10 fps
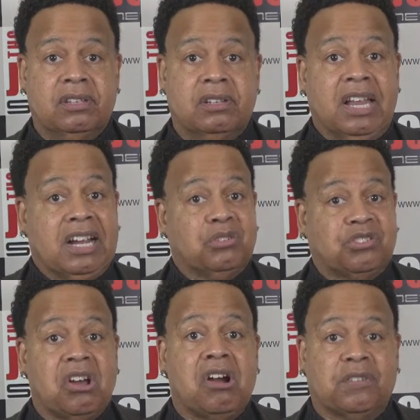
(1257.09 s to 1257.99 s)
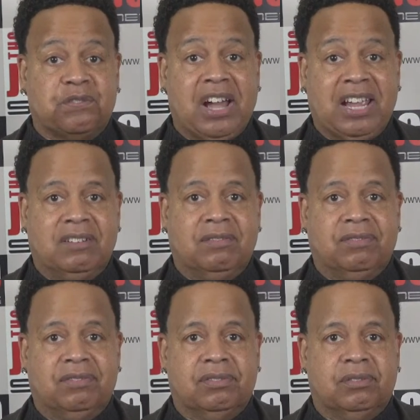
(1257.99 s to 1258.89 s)
Not gonna start the fight
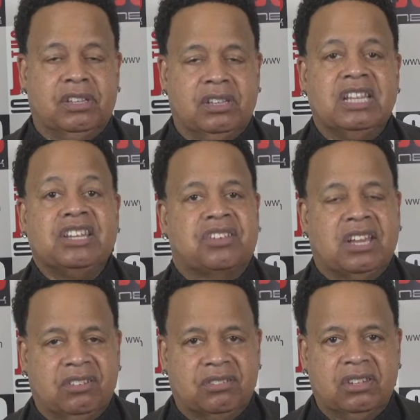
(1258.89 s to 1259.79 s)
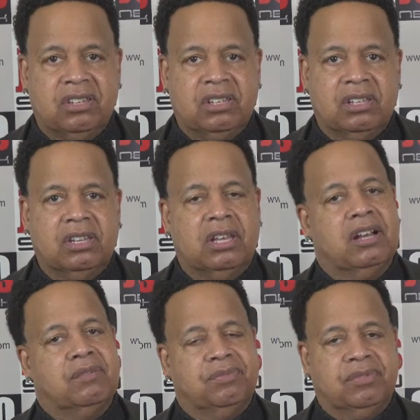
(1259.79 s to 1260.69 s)
in this case. Now,
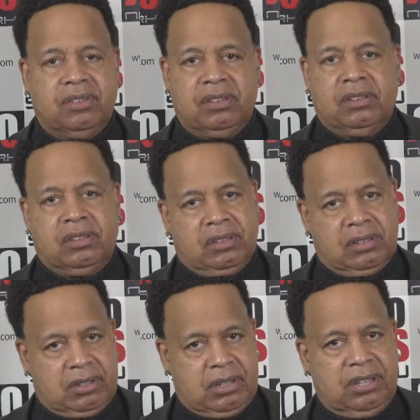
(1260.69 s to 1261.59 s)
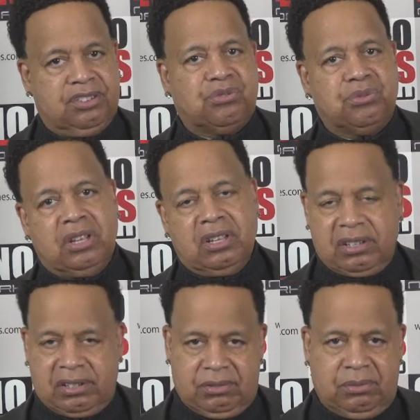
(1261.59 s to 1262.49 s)
history,
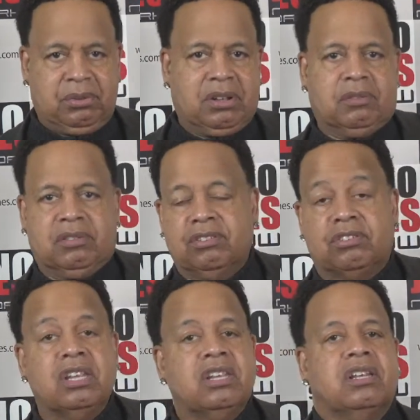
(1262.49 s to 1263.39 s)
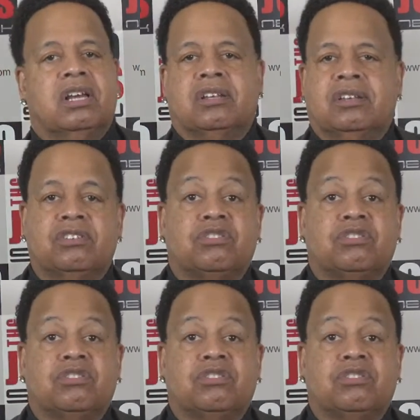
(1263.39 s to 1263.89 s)
this is